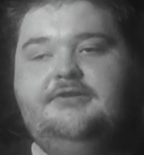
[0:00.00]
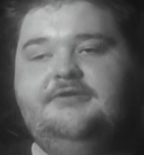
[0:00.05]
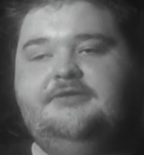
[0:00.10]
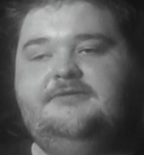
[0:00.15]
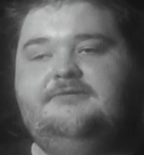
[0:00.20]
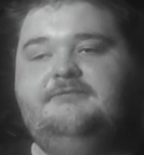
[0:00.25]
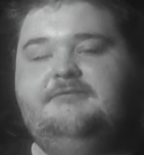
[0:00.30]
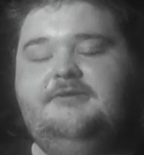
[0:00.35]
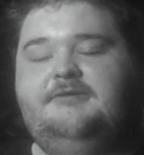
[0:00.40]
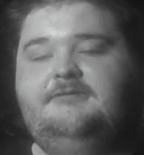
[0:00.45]

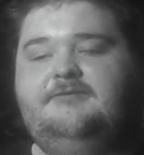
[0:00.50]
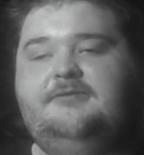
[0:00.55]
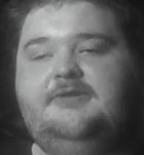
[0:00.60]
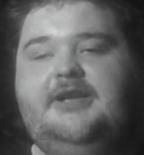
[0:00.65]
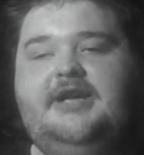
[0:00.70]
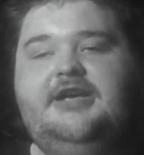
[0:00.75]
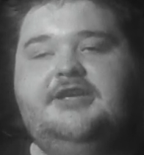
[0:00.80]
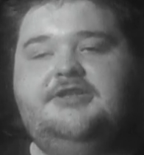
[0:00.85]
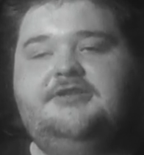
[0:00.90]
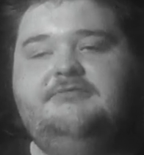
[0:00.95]
was when
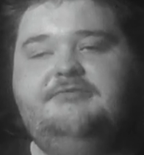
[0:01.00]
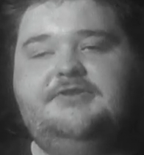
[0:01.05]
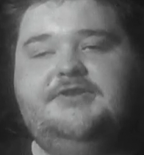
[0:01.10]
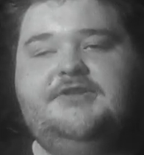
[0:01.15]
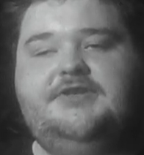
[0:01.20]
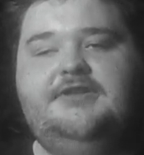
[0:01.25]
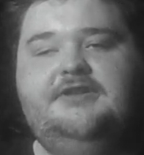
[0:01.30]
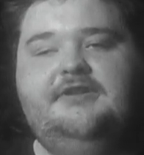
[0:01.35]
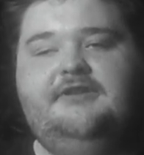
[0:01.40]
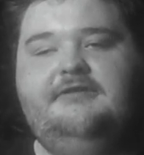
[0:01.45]
Flash
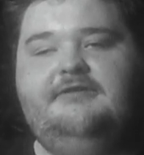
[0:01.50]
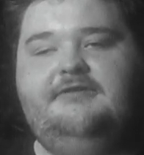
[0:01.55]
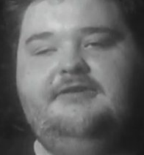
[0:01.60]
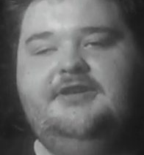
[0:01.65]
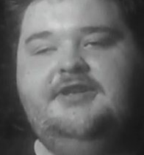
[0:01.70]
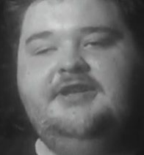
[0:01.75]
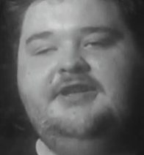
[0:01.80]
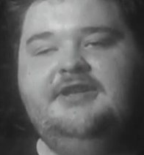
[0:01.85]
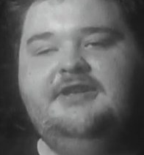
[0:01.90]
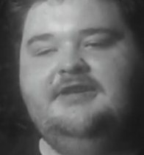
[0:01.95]
was still a
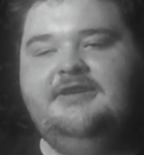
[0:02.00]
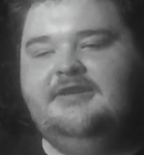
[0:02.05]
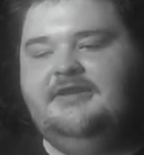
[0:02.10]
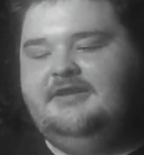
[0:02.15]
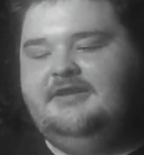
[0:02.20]
thing.